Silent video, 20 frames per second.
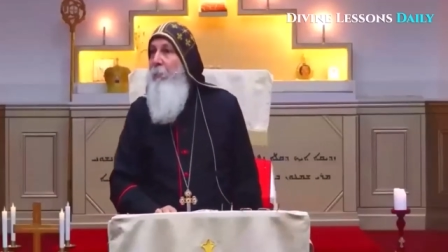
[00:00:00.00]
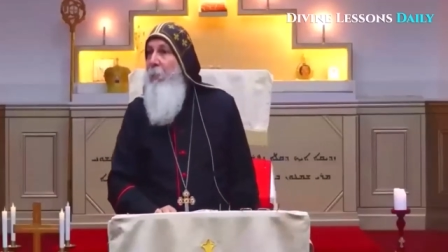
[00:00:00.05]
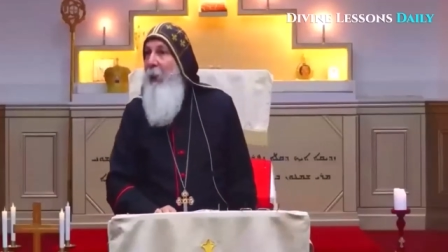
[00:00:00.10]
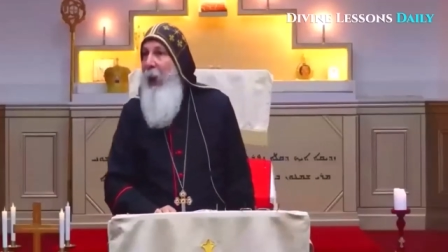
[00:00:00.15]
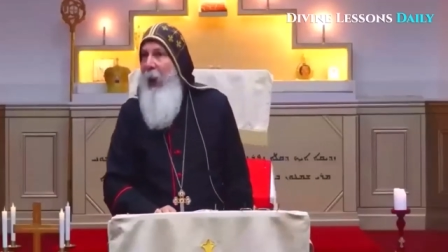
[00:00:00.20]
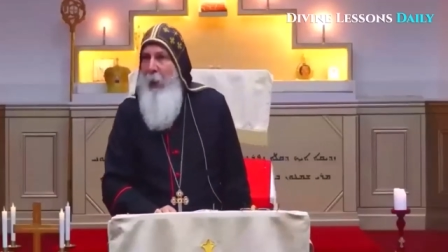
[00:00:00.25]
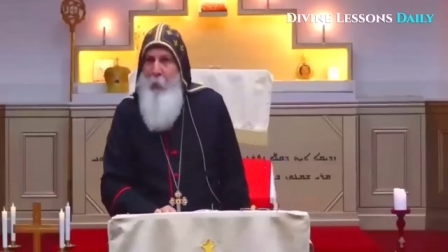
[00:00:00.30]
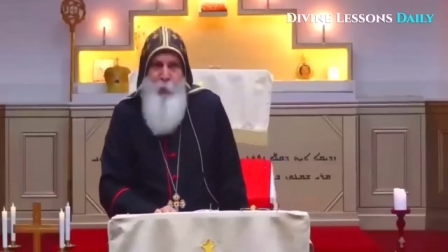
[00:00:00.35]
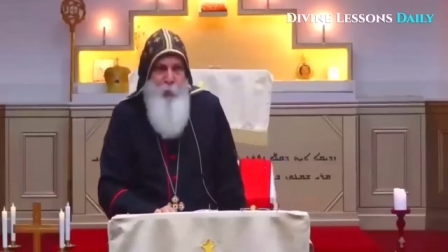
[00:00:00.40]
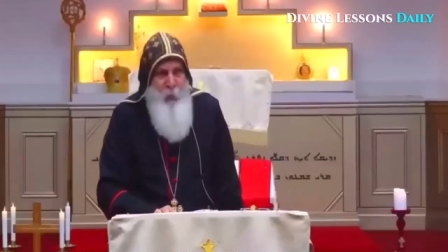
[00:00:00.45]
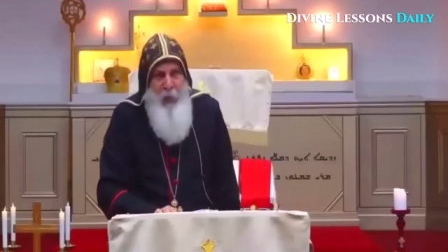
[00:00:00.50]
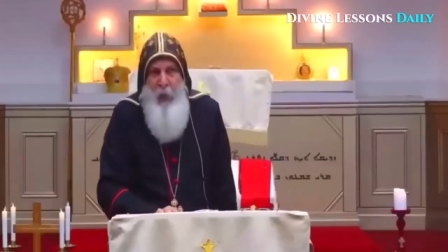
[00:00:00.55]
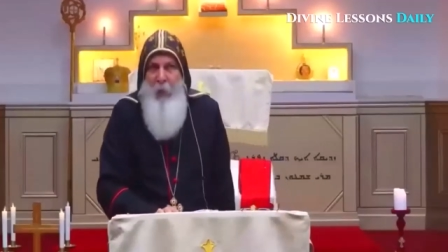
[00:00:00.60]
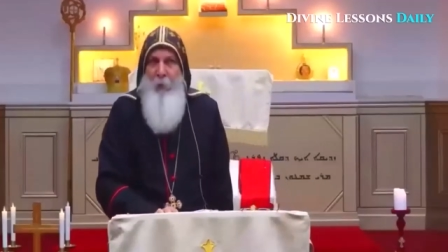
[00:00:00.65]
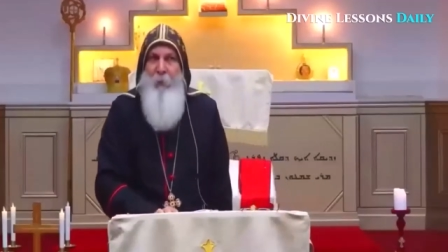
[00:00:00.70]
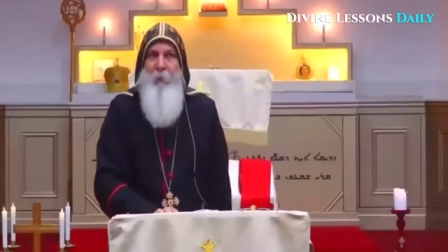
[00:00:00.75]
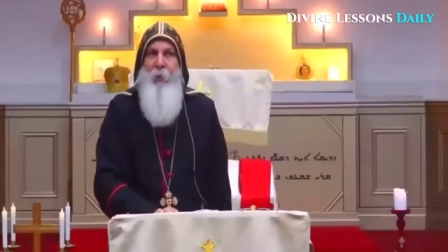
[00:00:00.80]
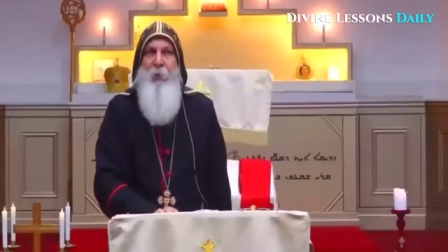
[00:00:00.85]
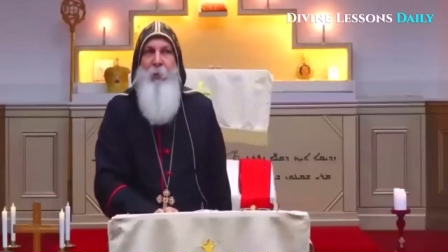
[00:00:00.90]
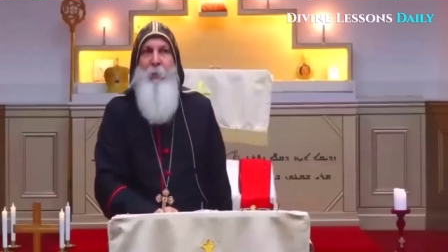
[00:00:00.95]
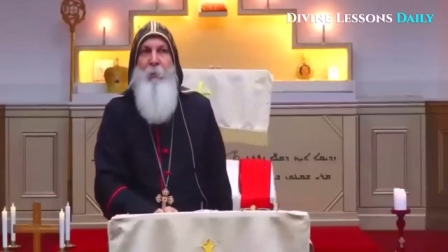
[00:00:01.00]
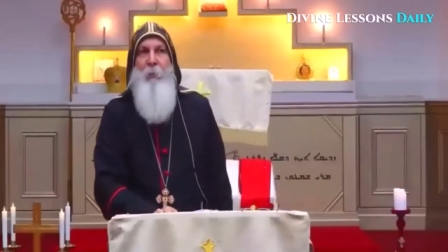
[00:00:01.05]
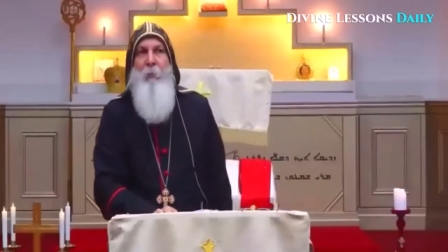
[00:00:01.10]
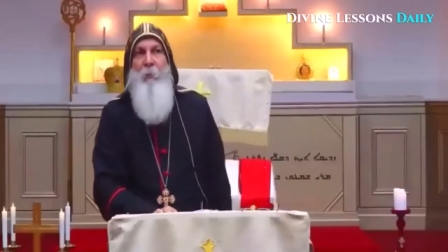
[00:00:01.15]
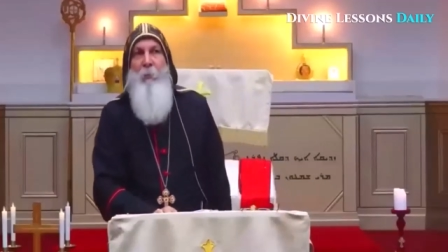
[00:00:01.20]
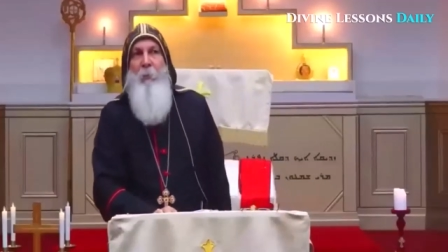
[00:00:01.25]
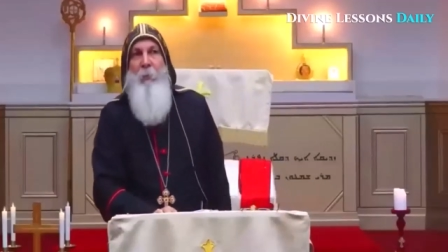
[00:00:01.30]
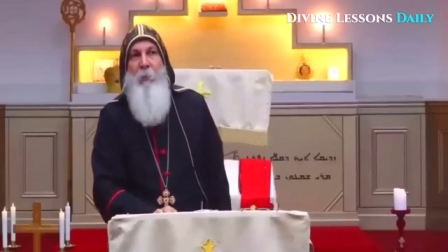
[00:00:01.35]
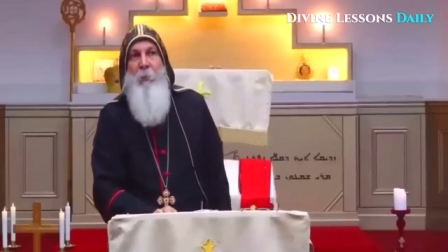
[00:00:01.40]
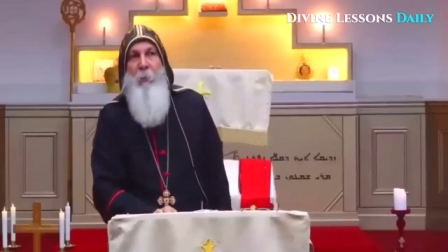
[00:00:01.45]
How dare you
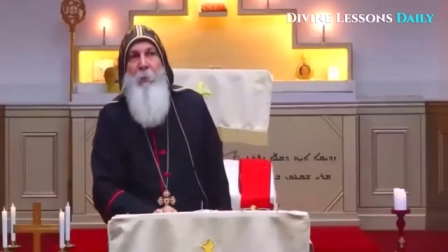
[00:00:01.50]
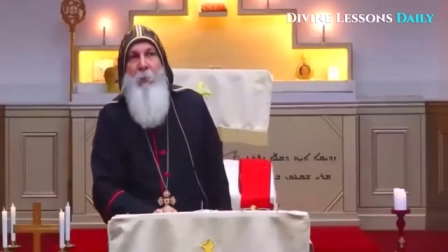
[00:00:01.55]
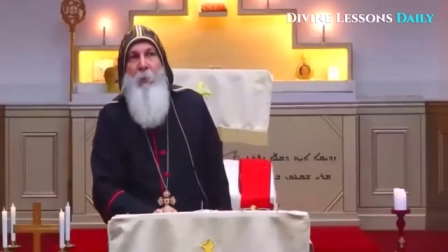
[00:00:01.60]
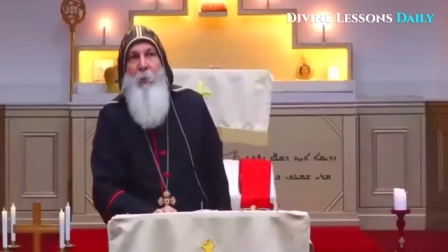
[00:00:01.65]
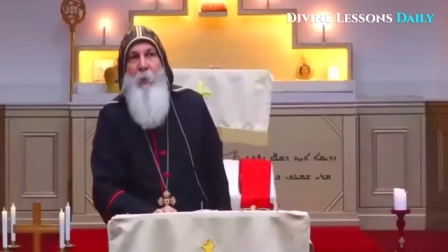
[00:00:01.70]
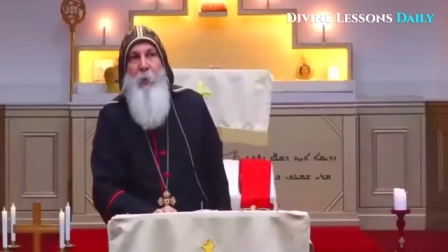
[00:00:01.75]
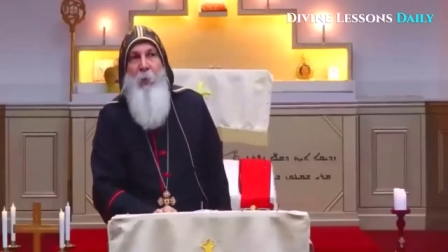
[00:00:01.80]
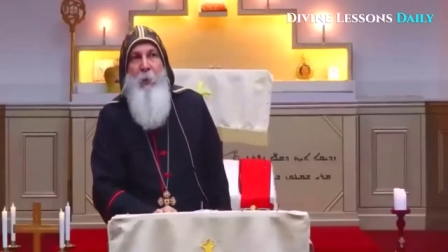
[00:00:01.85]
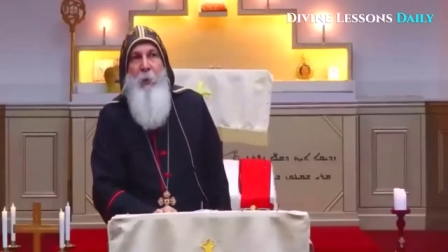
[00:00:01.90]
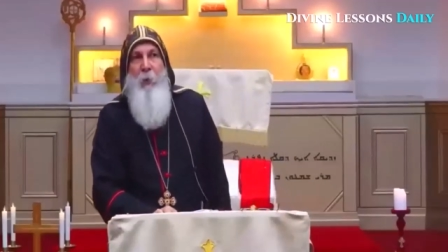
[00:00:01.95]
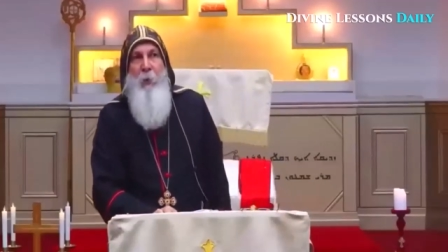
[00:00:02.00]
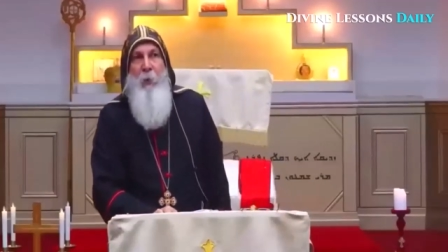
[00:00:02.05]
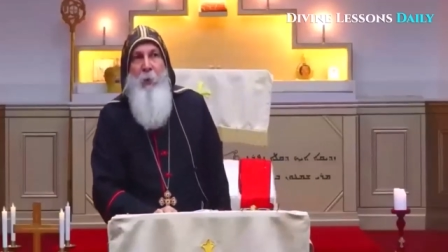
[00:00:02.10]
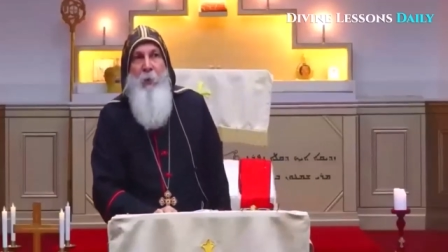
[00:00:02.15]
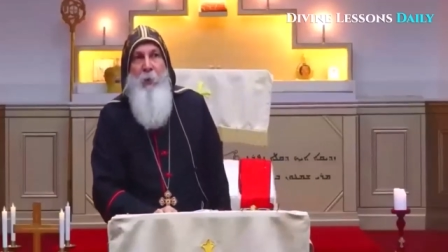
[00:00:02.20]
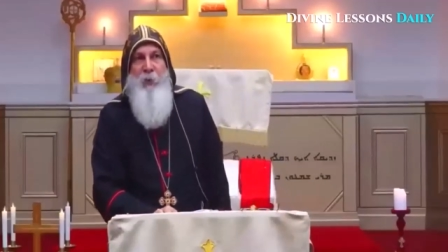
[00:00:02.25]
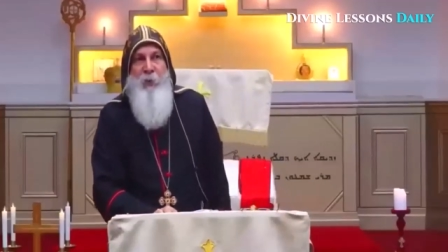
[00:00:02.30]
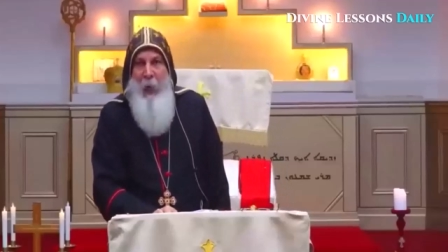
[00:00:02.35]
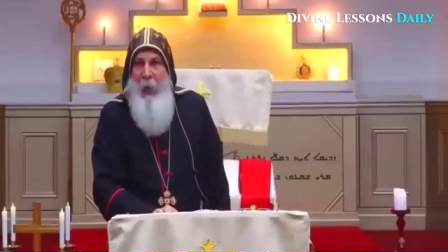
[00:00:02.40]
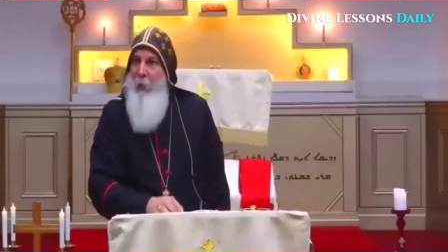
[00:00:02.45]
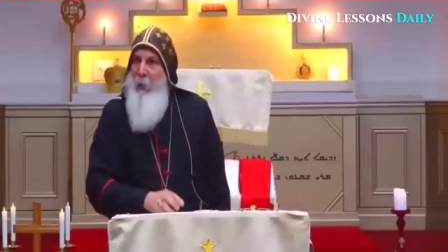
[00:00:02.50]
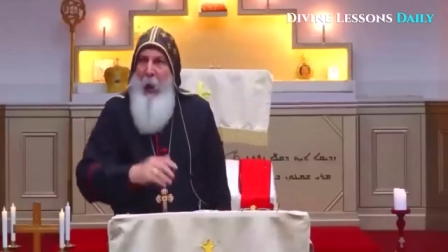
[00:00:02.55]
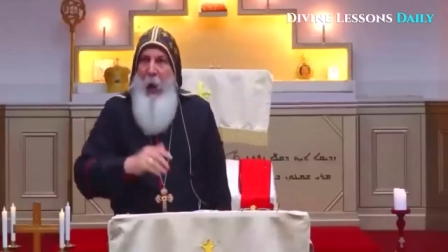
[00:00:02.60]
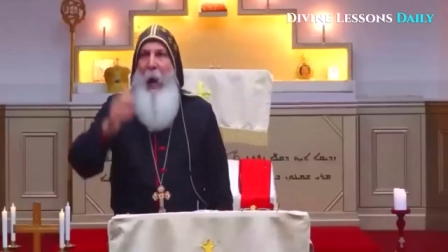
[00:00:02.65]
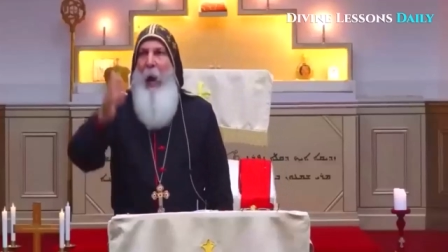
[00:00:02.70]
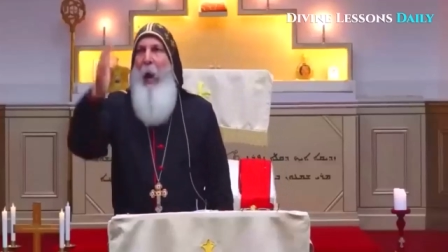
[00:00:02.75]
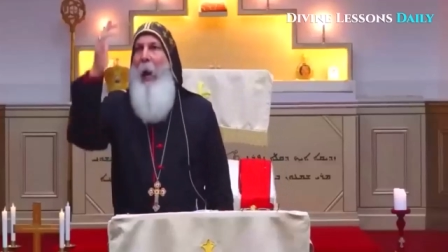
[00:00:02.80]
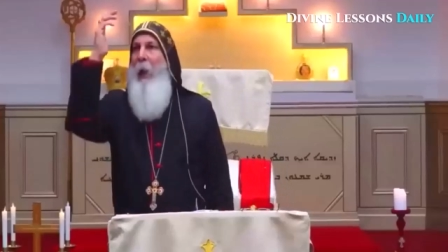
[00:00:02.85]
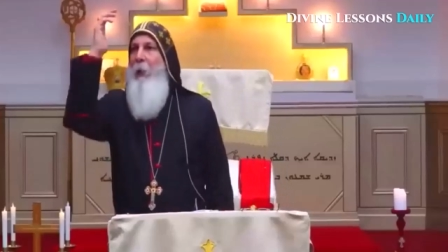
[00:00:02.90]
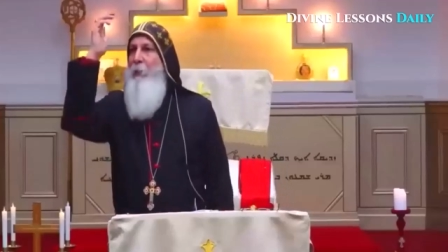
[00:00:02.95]
say
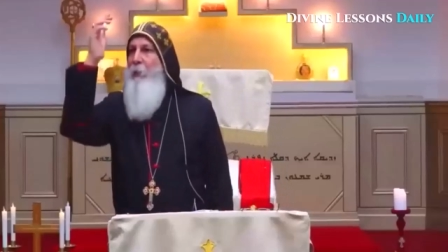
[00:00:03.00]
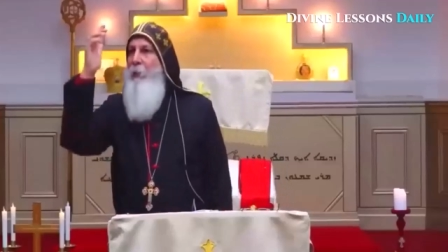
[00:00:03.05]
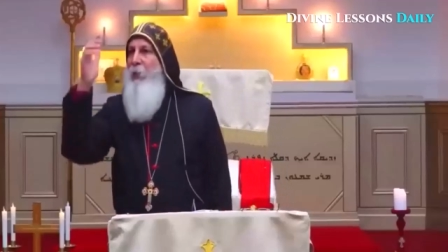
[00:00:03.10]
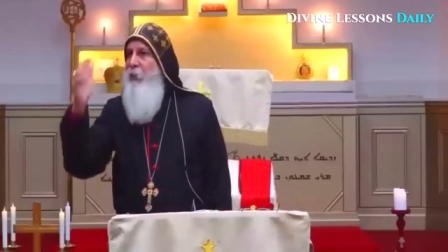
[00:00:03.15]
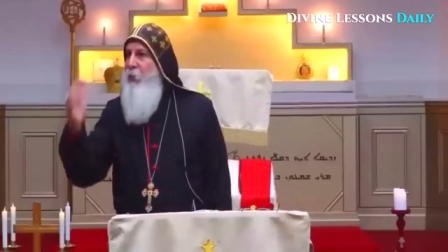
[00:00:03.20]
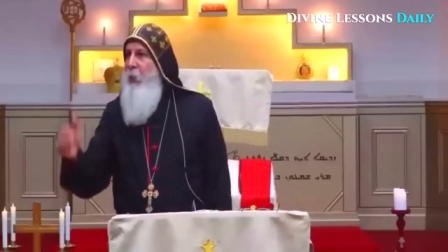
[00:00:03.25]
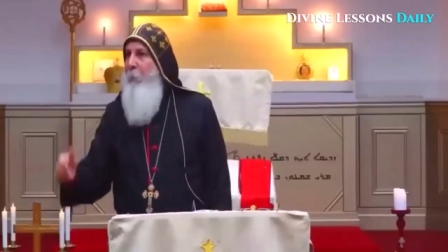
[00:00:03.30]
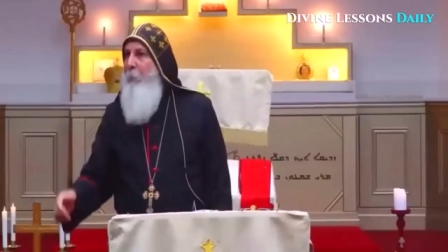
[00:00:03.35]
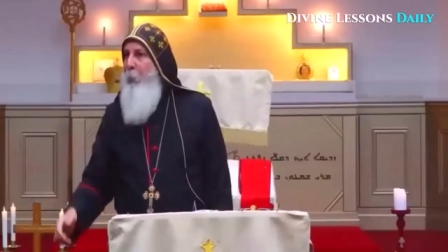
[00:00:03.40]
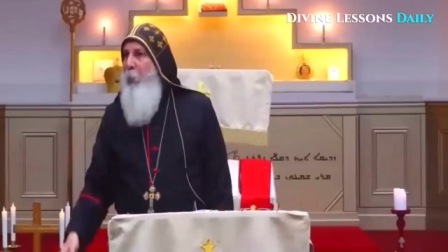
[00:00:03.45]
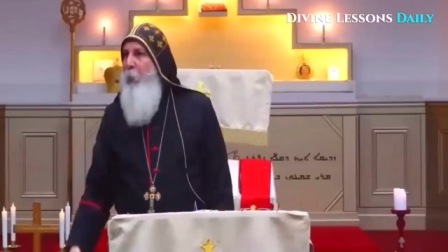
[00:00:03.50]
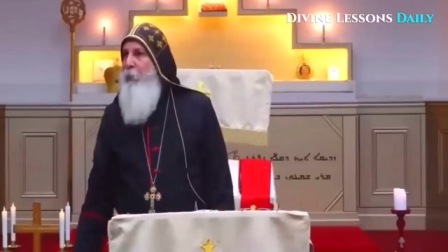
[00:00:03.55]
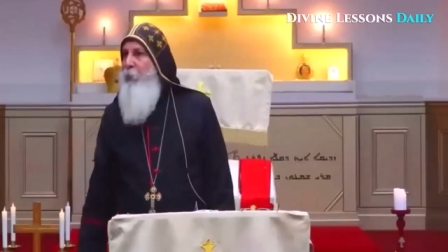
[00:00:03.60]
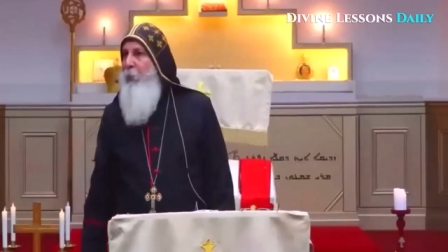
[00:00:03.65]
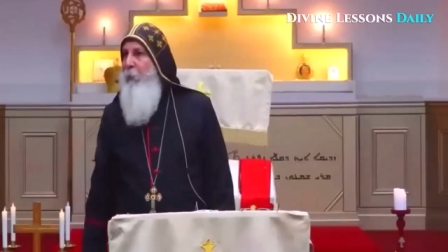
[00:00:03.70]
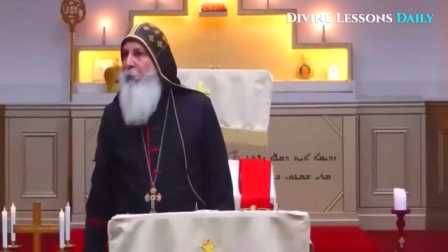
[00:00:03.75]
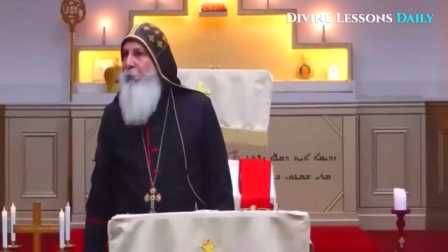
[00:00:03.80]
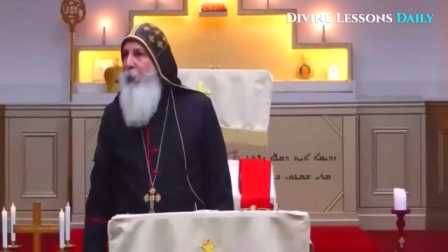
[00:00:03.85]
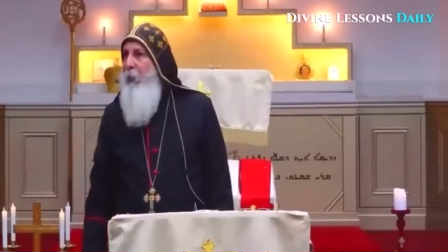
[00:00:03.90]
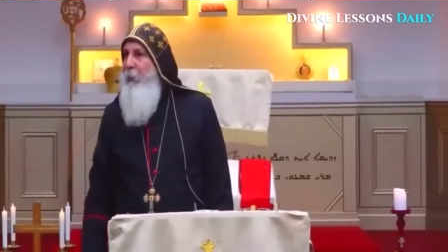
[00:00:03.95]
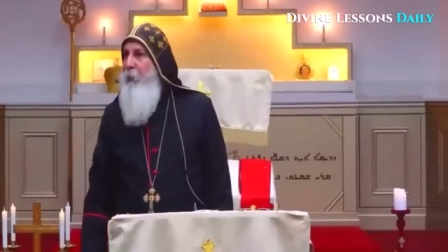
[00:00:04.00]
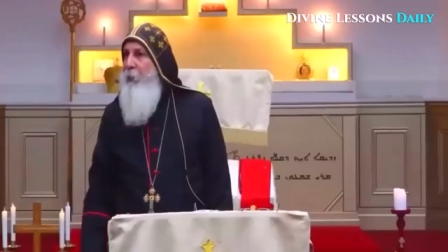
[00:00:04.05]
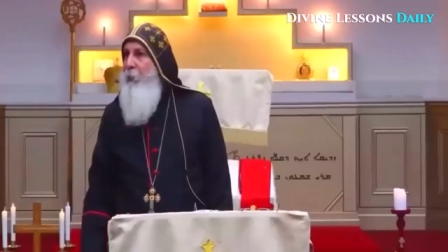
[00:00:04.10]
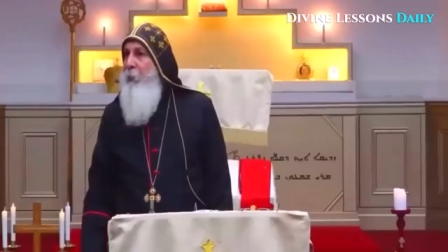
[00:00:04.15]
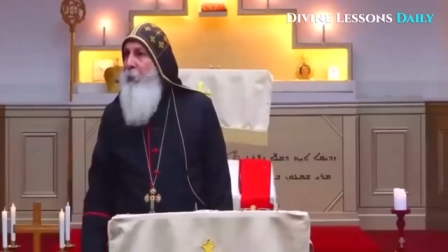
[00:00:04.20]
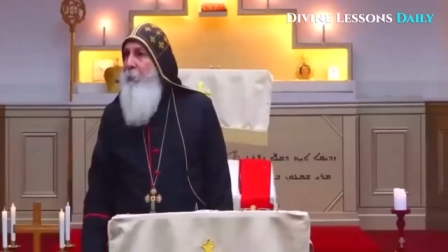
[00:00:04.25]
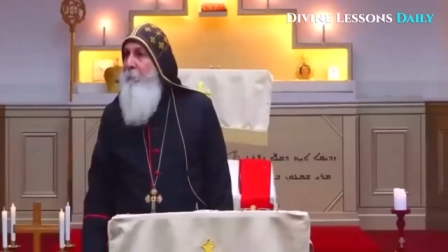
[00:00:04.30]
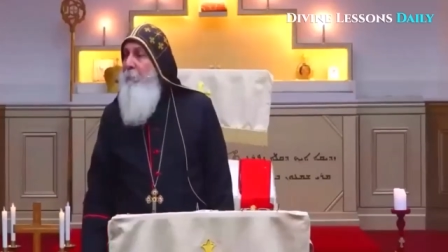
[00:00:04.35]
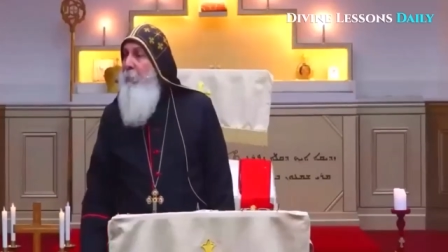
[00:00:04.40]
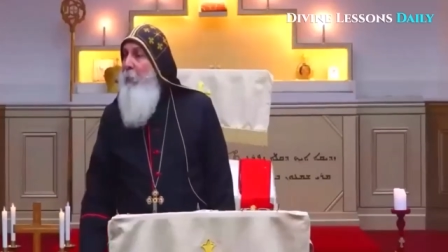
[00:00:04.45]
God disapproves of this?